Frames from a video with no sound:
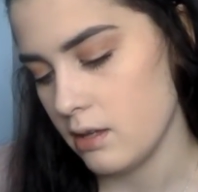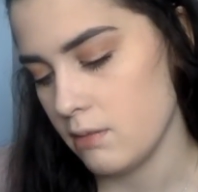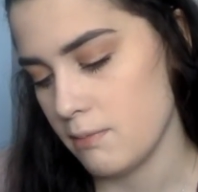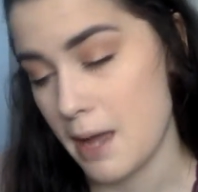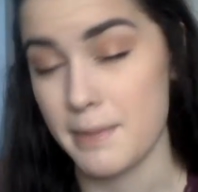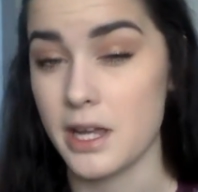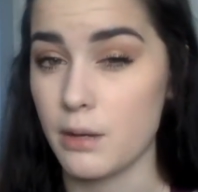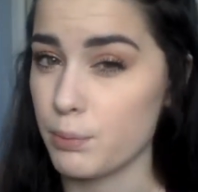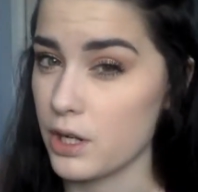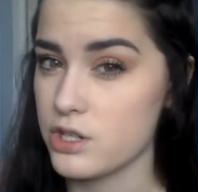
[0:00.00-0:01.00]
My
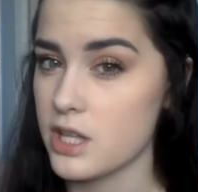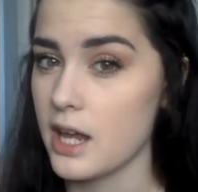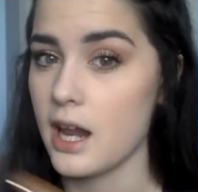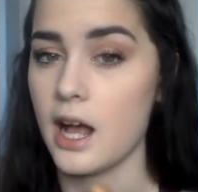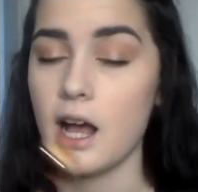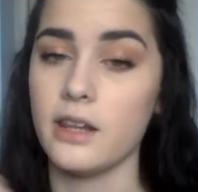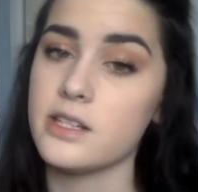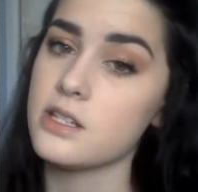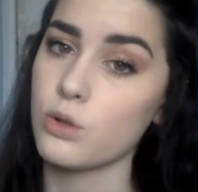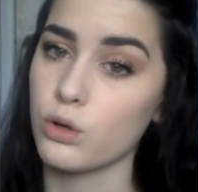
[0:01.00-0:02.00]
Makeup Brush Set.
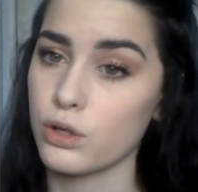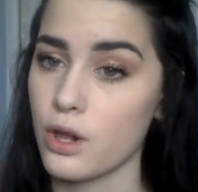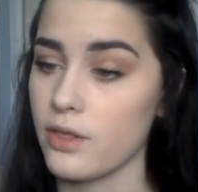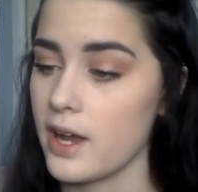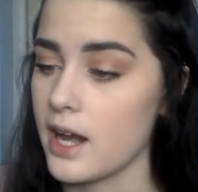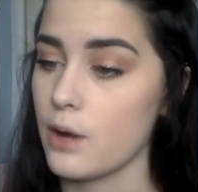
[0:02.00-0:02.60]
This is ordered online.